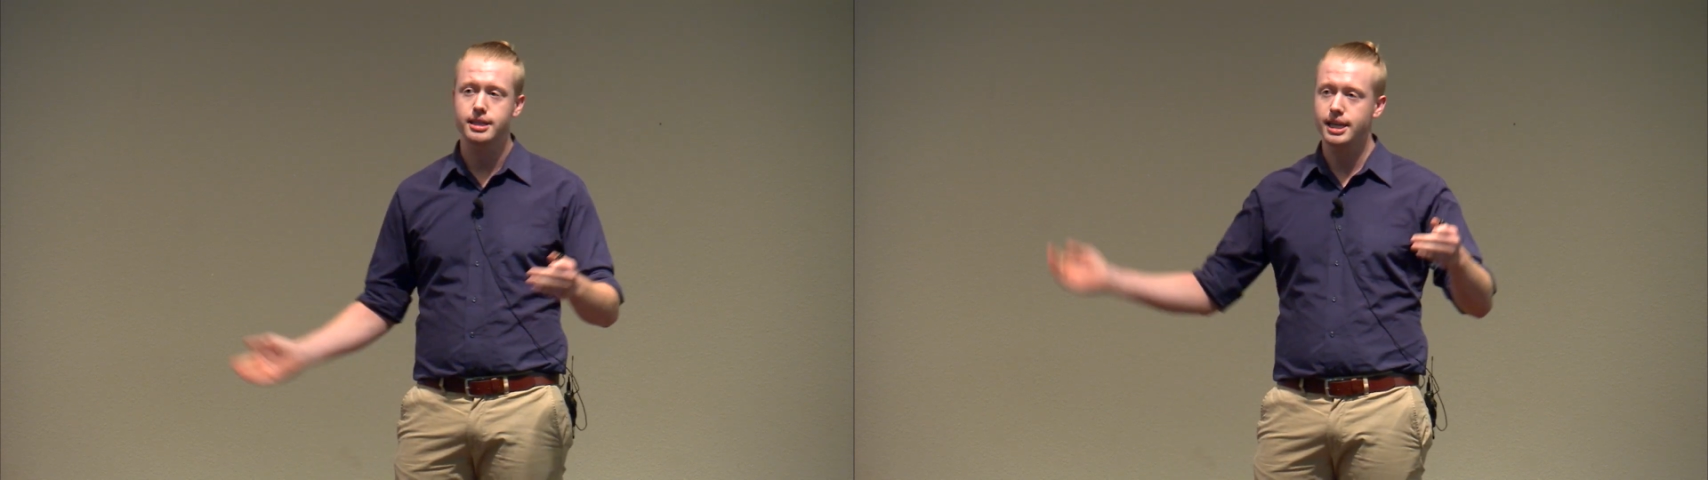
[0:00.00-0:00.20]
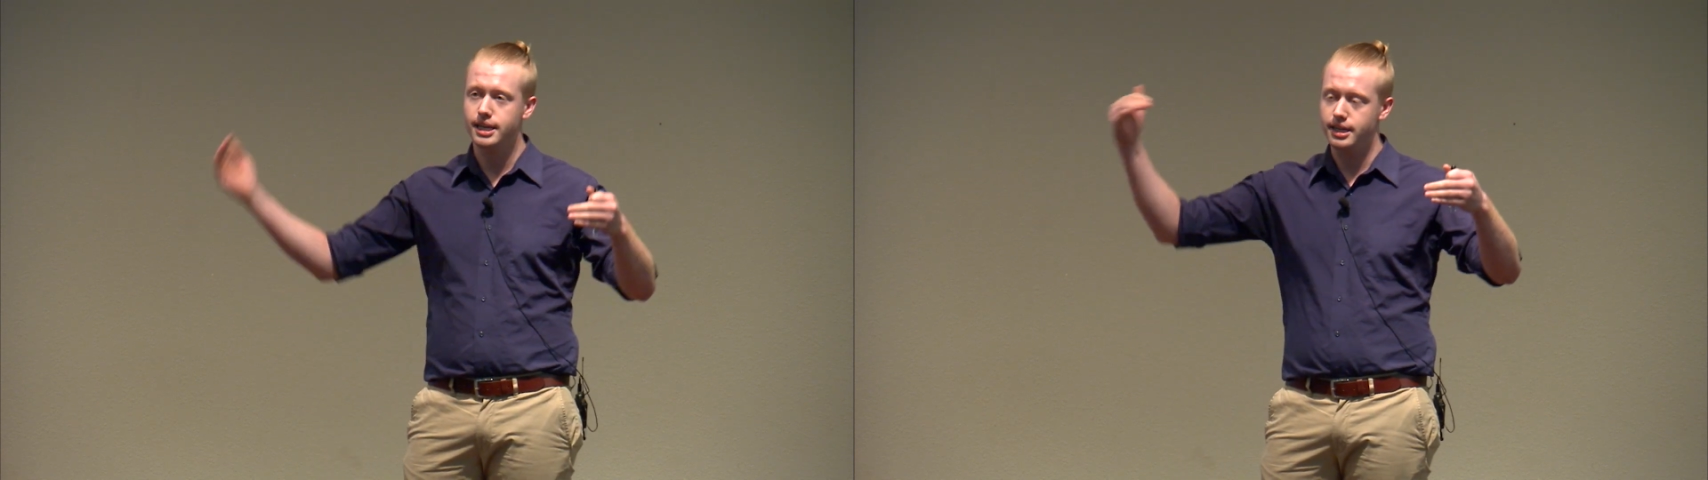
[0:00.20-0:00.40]

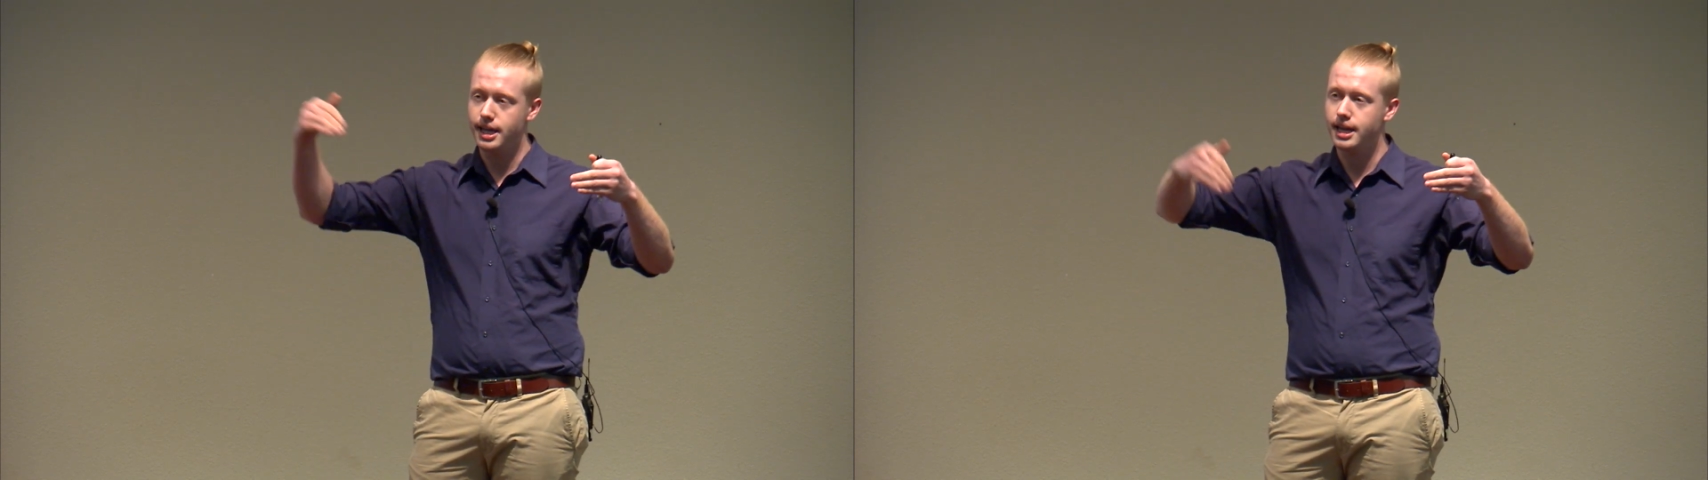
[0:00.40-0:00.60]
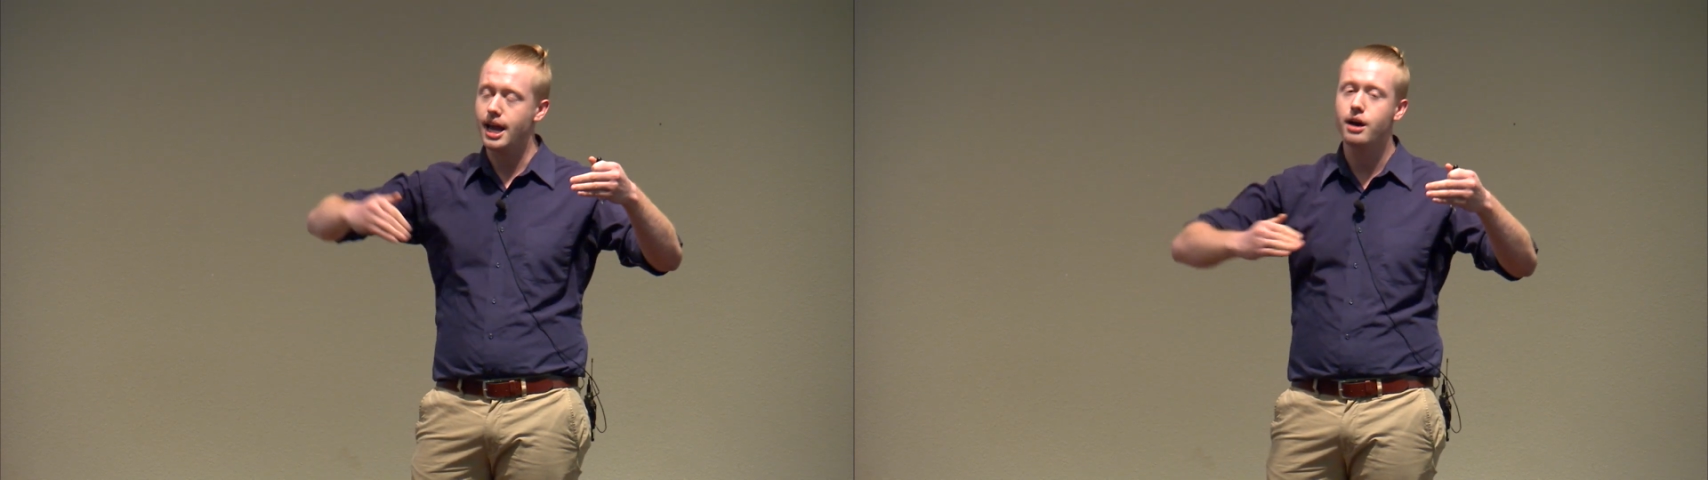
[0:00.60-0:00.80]
in
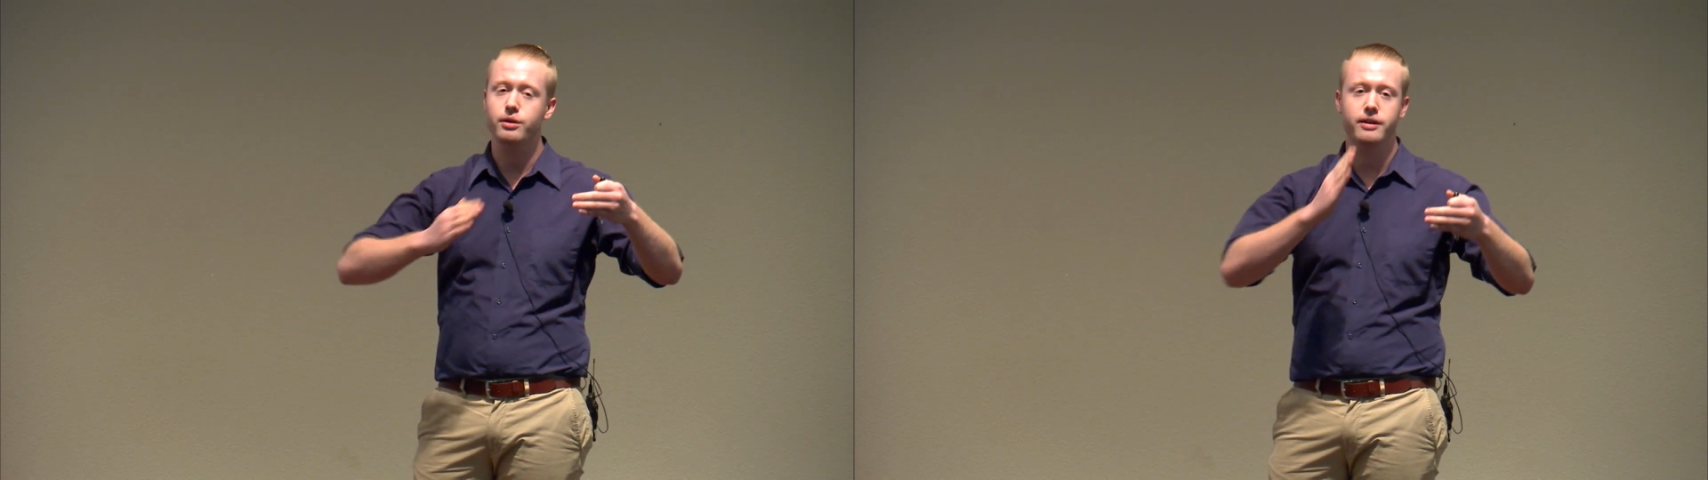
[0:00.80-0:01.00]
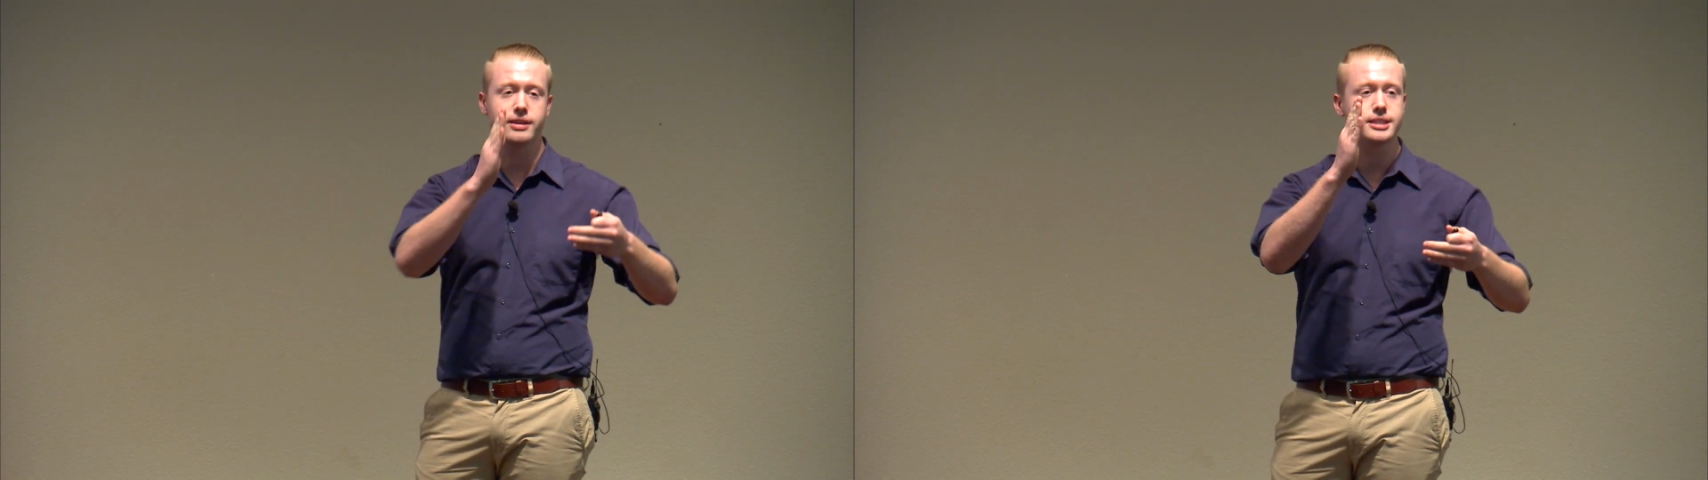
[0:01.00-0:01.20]
and out of the